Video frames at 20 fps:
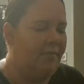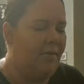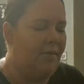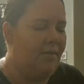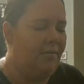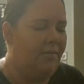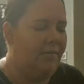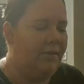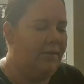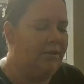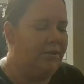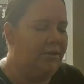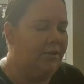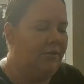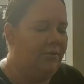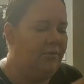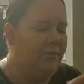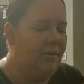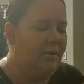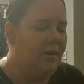what we
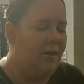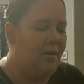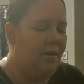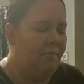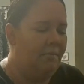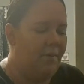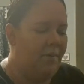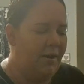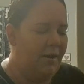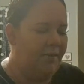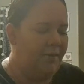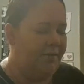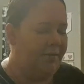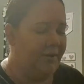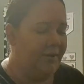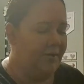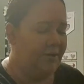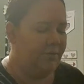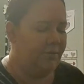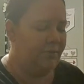do, but
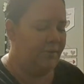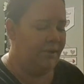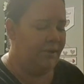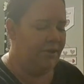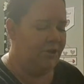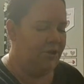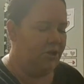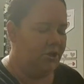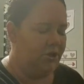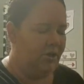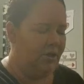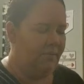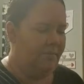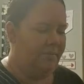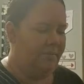this relationship